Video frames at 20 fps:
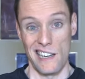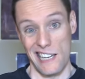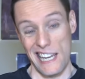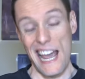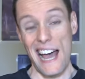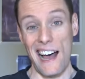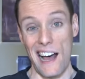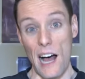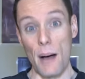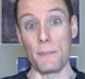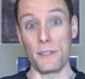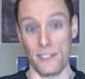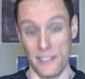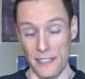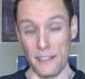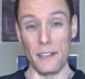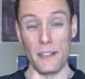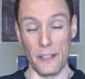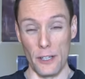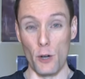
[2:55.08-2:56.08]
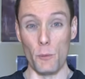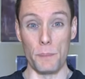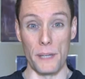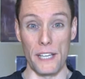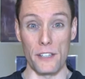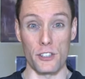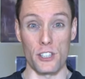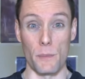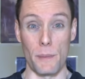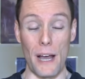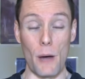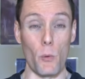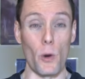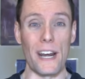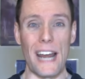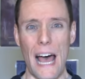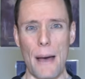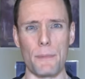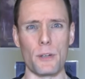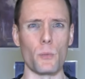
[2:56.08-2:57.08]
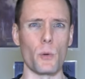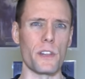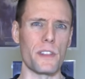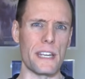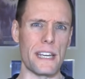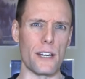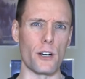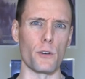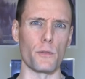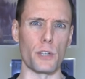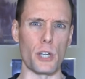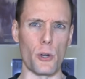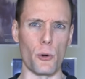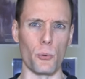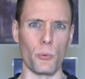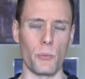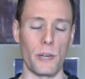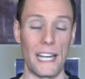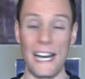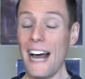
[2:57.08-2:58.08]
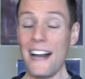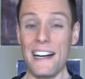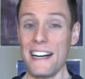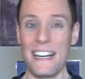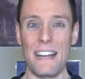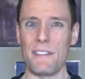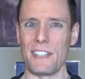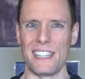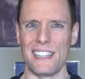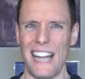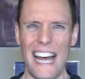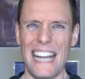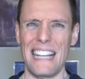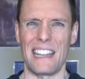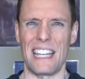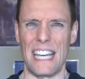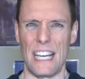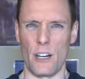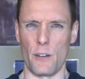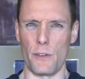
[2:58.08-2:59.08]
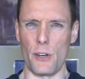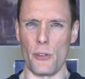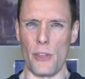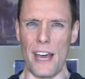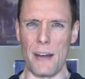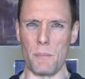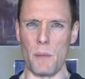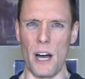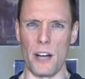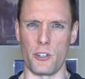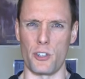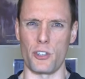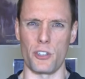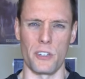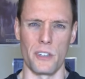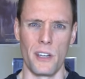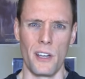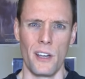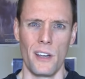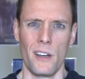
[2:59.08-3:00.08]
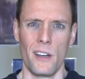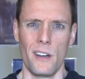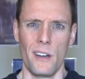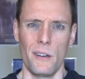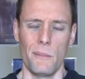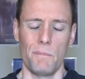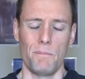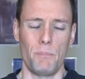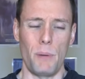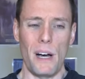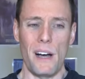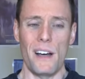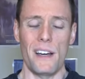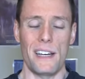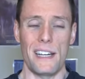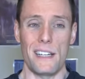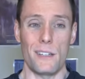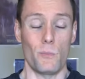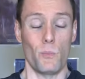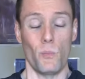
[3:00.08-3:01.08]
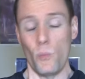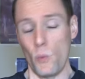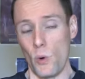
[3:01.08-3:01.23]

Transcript: Yeah, I'm still a little pissed about what happened with the interview, and I didn't even like the interview that much. But it